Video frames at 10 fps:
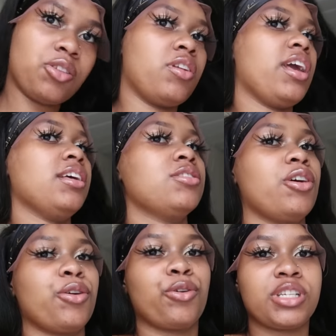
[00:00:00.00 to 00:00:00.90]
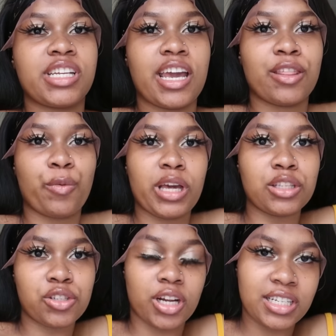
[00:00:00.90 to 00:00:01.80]
Today is not a good day the way it
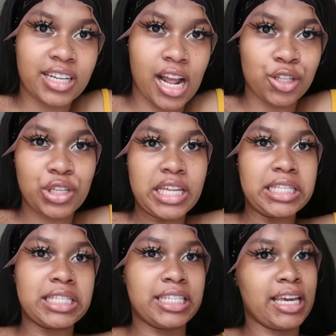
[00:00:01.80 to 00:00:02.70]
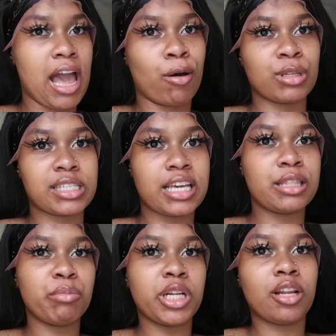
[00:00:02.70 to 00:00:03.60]
started. As you can see, I was in
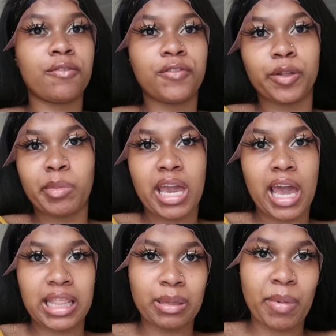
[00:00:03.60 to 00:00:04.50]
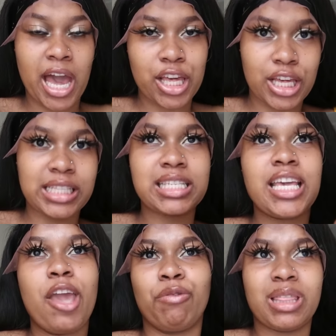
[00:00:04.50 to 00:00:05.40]
the middle of filming at the back. You can
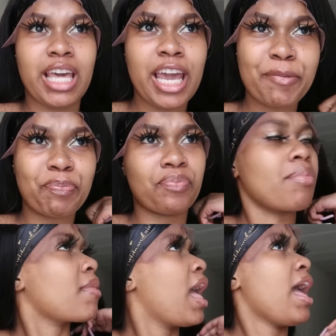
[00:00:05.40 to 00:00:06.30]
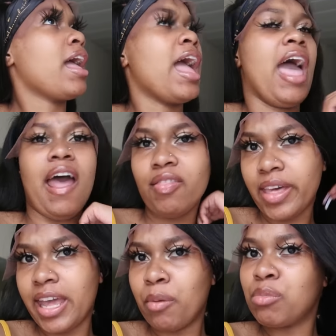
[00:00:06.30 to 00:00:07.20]
see everything.
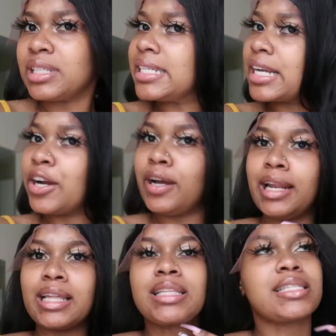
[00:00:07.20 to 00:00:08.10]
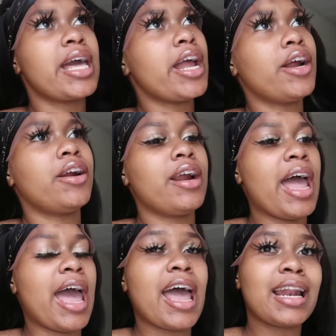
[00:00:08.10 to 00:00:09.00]
And then I'm busy curling this hair
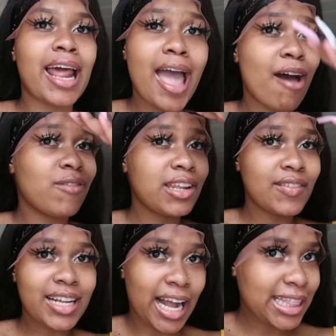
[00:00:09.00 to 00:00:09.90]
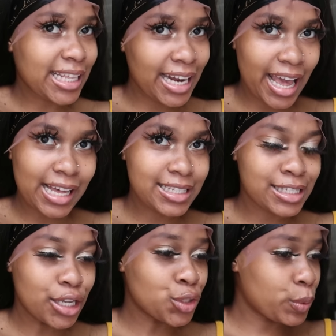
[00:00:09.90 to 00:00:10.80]
and I haven't even cut the lace.